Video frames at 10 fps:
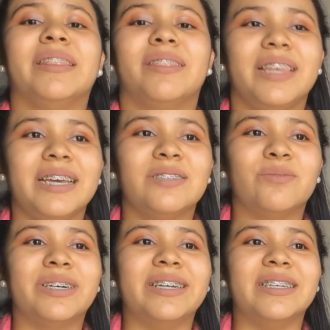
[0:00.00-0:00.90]

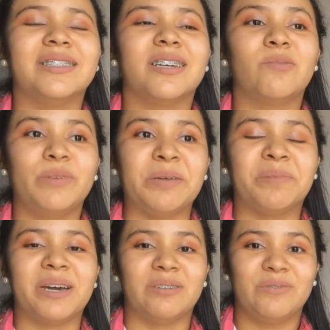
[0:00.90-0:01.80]
This one is a
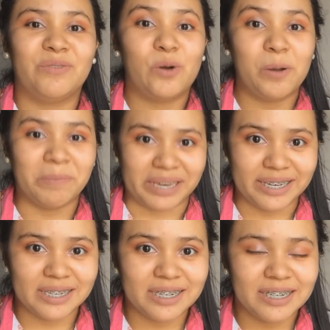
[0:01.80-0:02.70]
rebound for
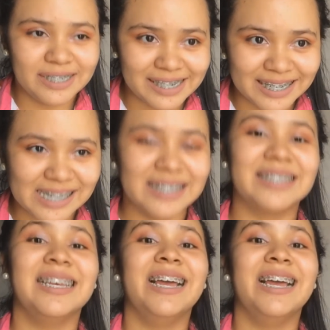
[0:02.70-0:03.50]
me because